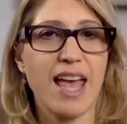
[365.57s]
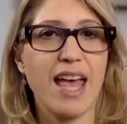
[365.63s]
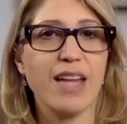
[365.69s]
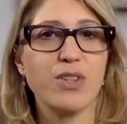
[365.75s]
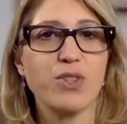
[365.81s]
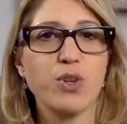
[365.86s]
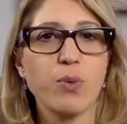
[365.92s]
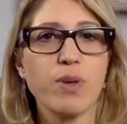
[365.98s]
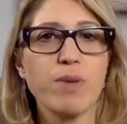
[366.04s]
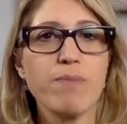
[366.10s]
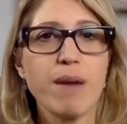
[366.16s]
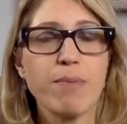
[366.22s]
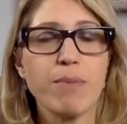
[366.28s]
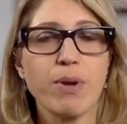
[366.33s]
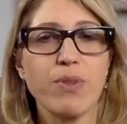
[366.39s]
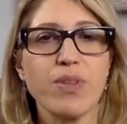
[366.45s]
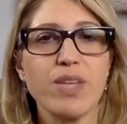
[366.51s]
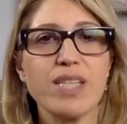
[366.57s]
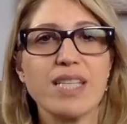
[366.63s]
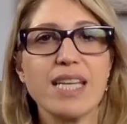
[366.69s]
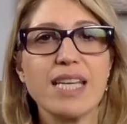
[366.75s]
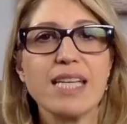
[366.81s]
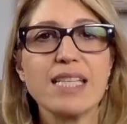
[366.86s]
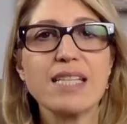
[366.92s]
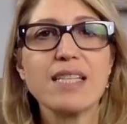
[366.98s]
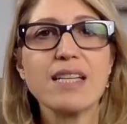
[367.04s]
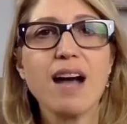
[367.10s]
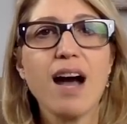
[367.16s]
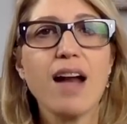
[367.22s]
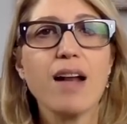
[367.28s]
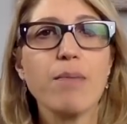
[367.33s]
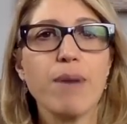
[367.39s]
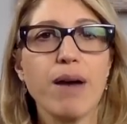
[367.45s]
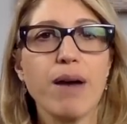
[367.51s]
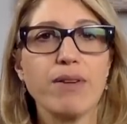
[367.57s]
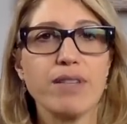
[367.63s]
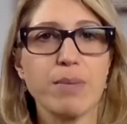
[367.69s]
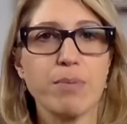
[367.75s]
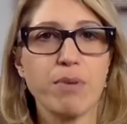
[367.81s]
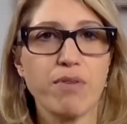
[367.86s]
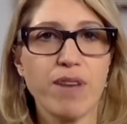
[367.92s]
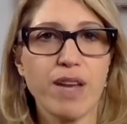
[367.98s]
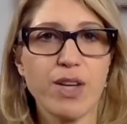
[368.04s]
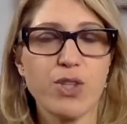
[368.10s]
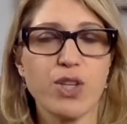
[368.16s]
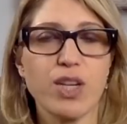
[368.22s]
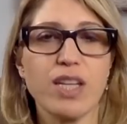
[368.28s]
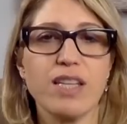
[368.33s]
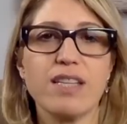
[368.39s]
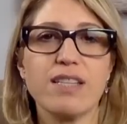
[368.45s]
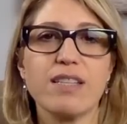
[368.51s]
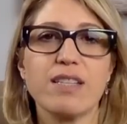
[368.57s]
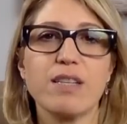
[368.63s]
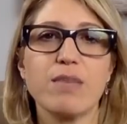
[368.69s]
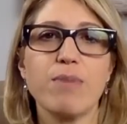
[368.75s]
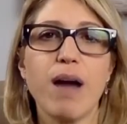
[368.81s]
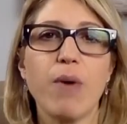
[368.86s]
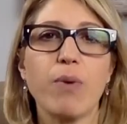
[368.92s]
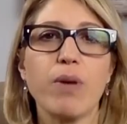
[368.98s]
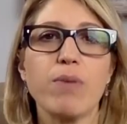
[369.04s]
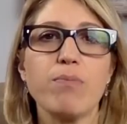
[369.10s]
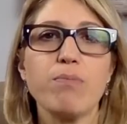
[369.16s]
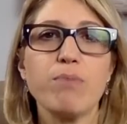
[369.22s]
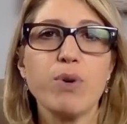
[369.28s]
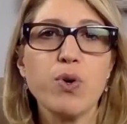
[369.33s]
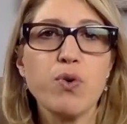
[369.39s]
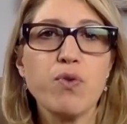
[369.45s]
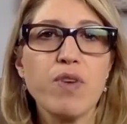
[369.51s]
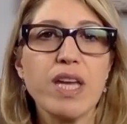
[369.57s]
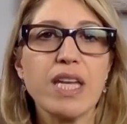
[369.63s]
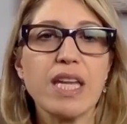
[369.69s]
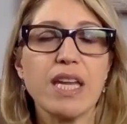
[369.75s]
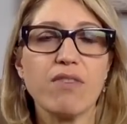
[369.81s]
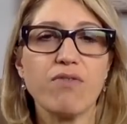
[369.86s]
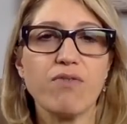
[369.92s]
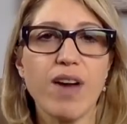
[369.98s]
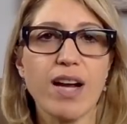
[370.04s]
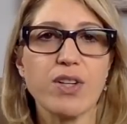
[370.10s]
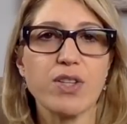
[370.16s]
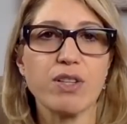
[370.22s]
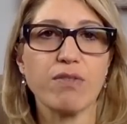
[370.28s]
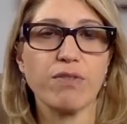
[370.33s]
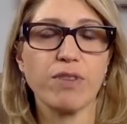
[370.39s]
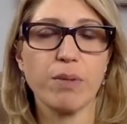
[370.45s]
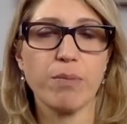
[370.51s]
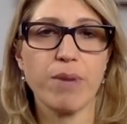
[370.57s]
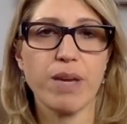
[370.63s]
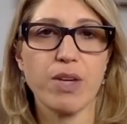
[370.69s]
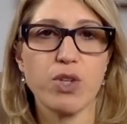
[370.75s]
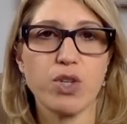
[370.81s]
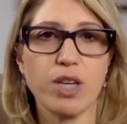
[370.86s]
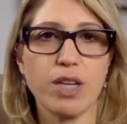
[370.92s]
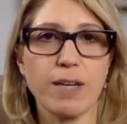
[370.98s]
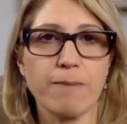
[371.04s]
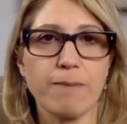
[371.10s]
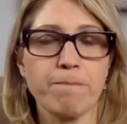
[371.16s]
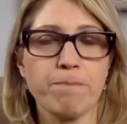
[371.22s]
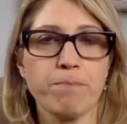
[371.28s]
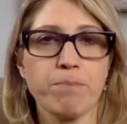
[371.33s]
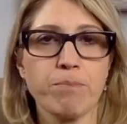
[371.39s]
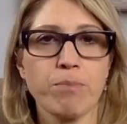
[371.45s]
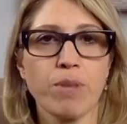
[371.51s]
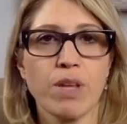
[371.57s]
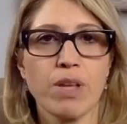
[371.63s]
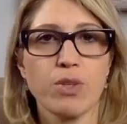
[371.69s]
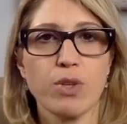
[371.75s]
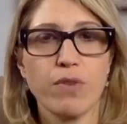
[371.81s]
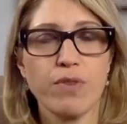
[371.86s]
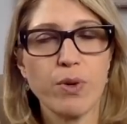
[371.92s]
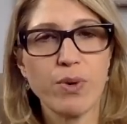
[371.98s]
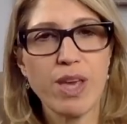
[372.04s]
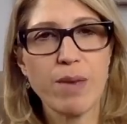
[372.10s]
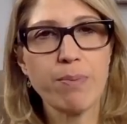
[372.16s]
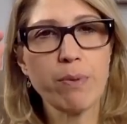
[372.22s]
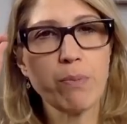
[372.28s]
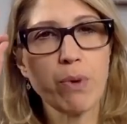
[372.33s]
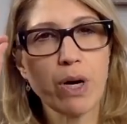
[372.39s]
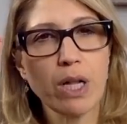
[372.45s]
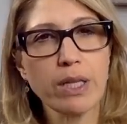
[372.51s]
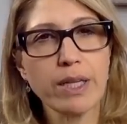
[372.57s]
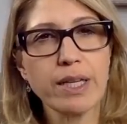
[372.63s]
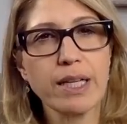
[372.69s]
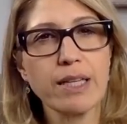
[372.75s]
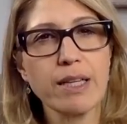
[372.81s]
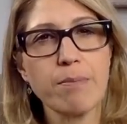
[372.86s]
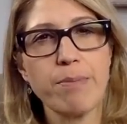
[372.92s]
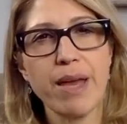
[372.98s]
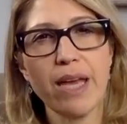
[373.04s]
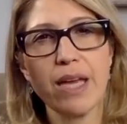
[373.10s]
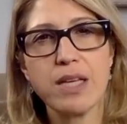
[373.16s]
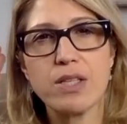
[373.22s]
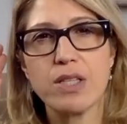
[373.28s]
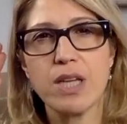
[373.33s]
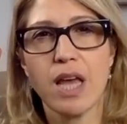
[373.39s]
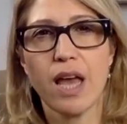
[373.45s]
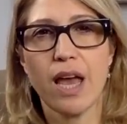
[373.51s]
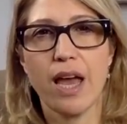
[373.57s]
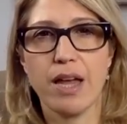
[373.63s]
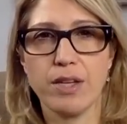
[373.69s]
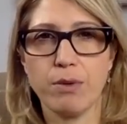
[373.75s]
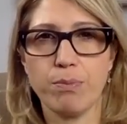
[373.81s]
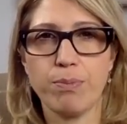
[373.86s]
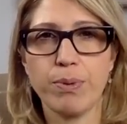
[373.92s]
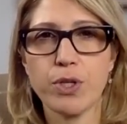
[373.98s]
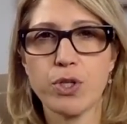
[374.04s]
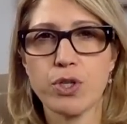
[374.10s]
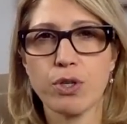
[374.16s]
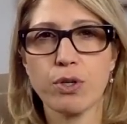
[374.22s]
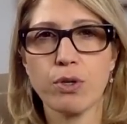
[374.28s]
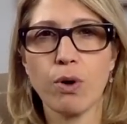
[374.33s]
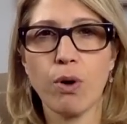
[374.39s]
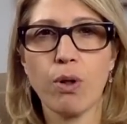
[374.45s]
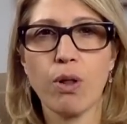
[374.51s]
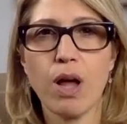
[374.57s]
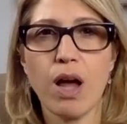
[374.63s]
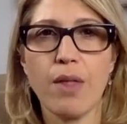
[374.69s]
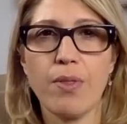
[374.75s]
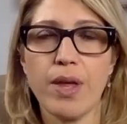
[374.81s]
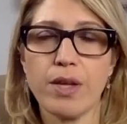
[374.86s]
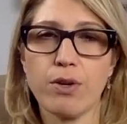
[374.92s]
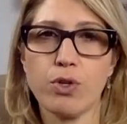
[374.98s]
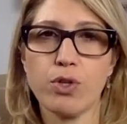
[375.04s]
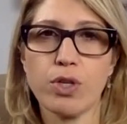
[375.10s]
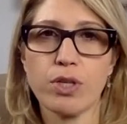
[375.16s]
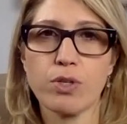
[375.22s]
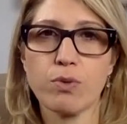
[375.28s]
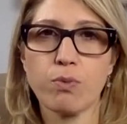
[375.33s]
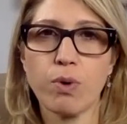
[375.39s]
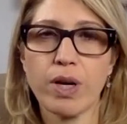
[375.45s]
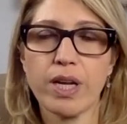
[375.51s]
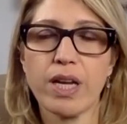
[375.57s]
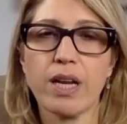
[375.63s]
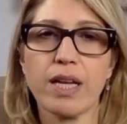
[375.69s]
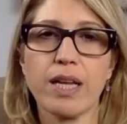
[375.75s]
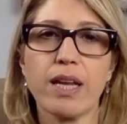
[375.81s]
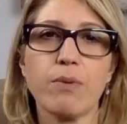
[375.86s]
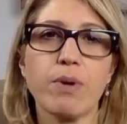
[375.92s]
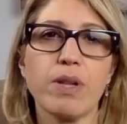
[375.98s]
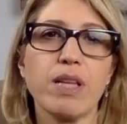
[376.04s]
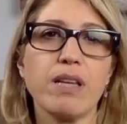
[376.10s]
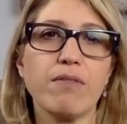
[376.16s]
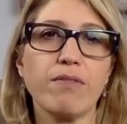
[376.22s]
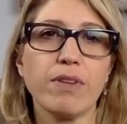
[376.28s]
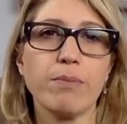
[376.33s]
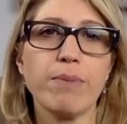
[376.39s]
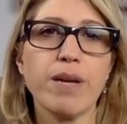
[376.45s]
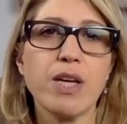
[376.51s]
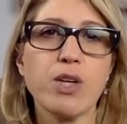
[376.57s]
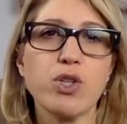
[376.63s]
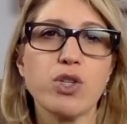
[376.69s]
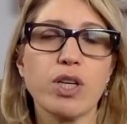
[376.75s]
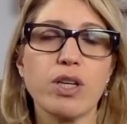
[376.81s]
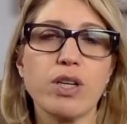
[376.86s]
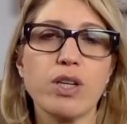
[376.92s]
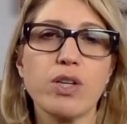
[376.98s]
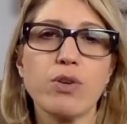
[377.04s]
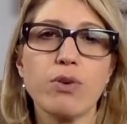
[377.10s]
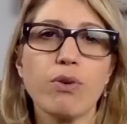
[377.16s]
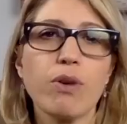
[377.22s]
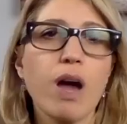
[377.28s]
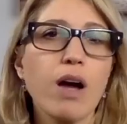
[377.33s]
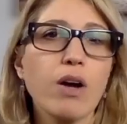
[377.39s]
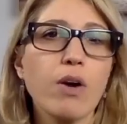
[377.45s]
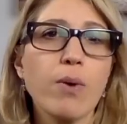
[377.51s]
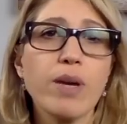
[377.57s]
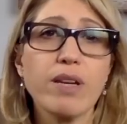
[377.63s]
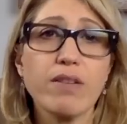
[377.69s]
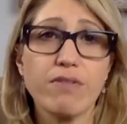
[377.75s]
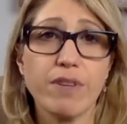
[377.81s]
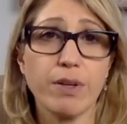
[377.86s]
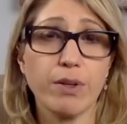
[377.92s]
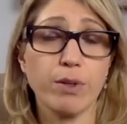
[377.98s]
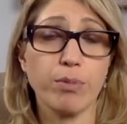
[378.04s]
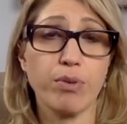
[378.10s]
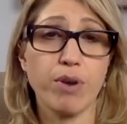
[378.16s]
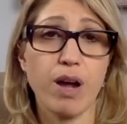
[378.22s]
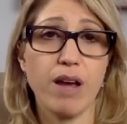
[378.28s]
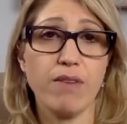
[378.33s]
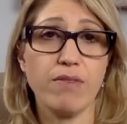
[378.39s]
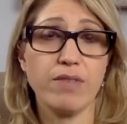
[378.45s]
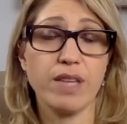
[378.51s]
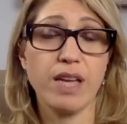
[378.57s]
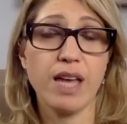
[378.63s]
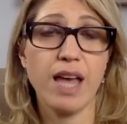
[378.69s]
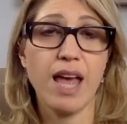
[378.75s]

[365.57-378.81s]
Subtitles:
And so remember, this is not about deprivation. This is about removing infection inflammation. So if you keep it more clinically based and you put your goal on that you're just working on getting rid of the inflammation, you're not going to feel deprived.